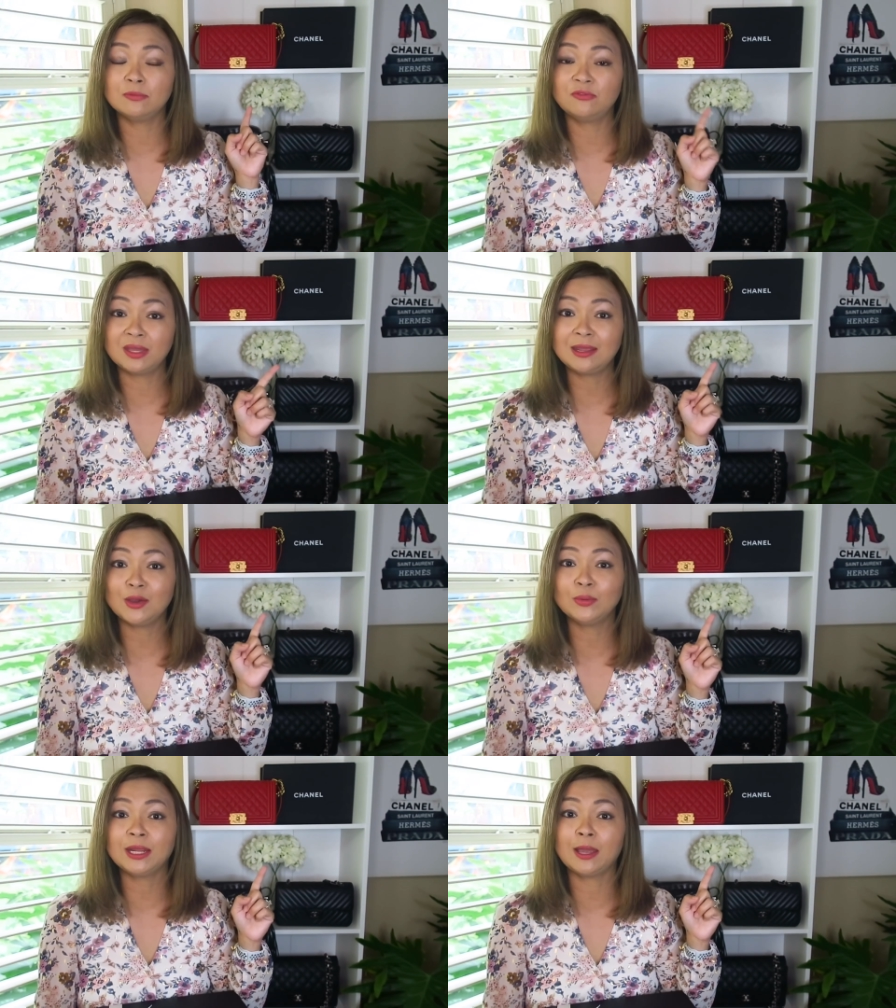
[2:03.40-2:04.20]

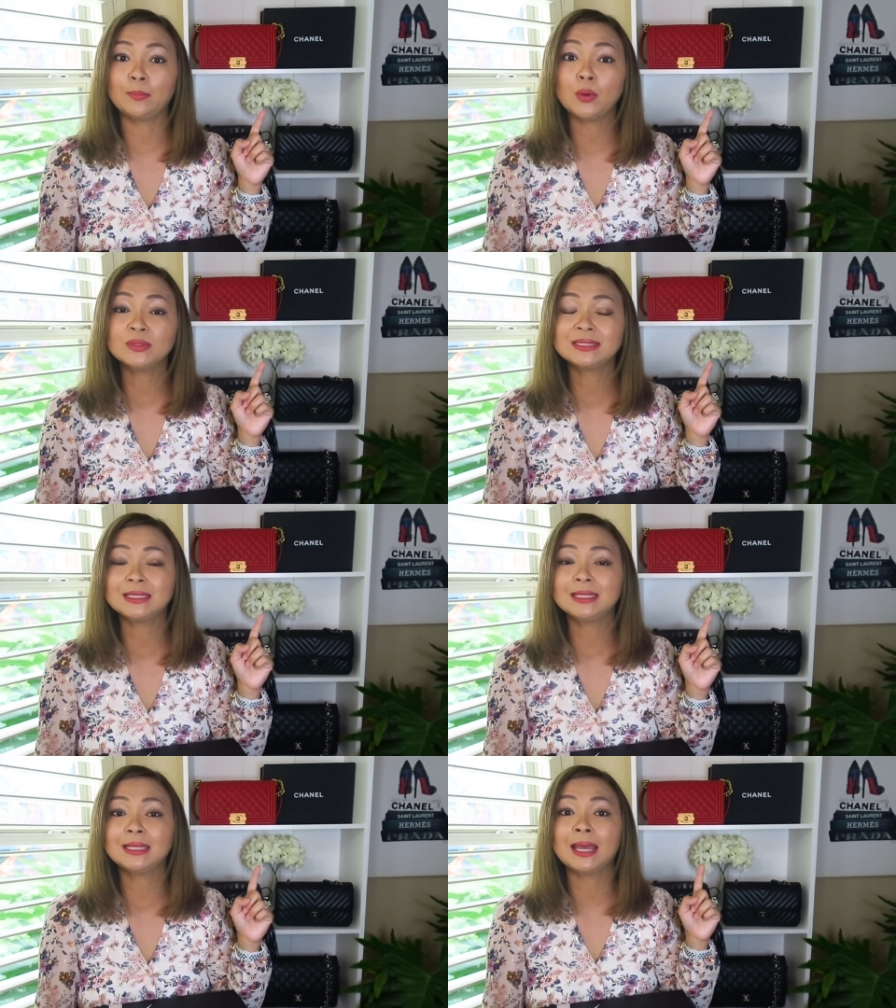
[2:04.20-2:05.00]
video that I
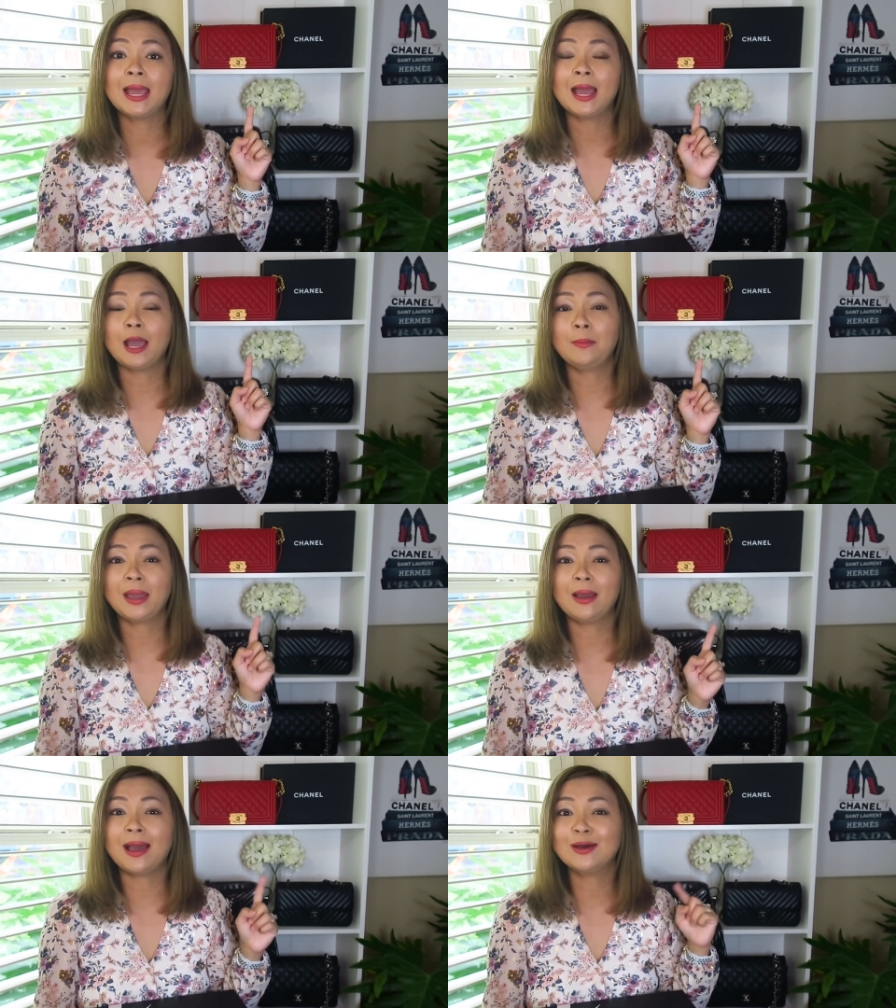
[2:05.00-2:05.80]
posted
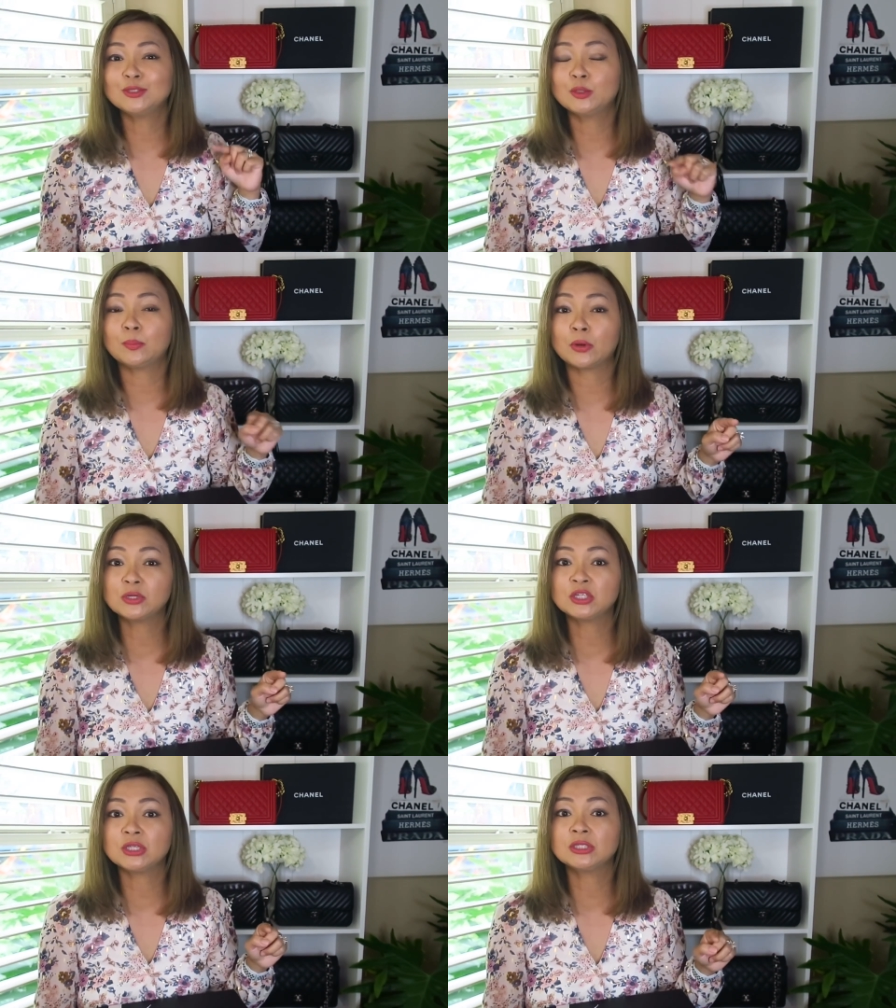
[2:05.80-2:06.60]
about how to
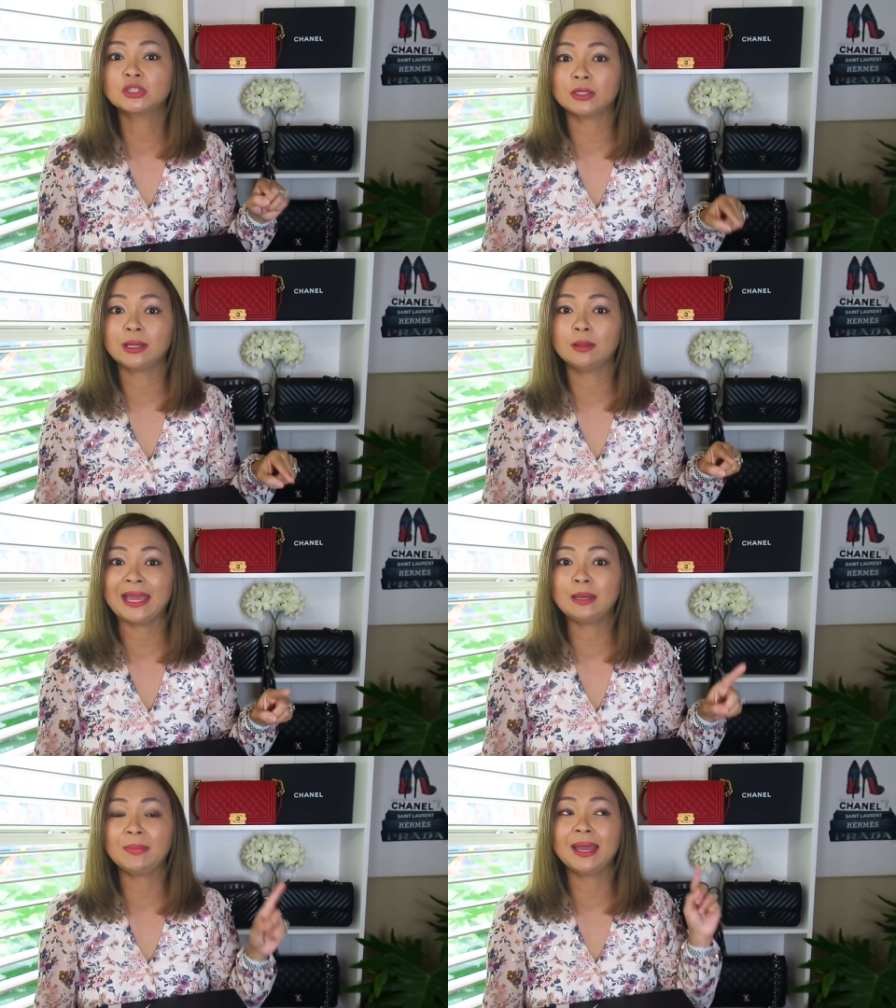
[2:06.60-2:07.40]
purchase Chanel
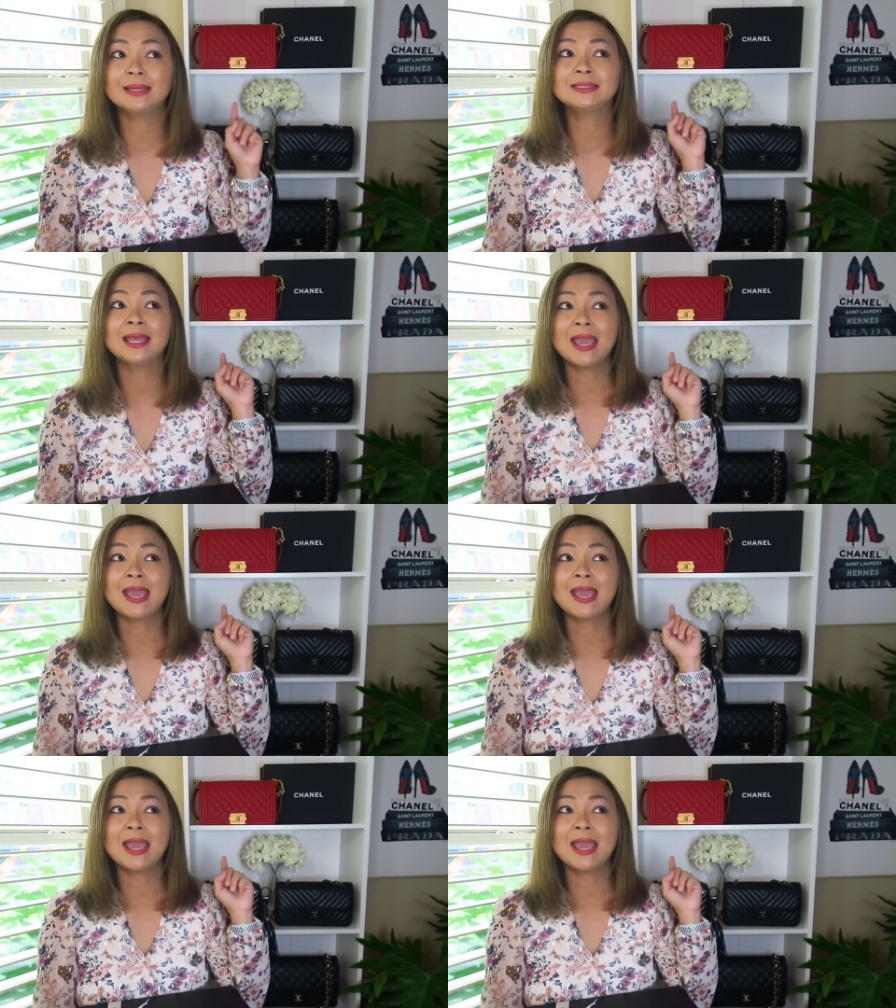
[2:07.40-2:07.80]
handbags.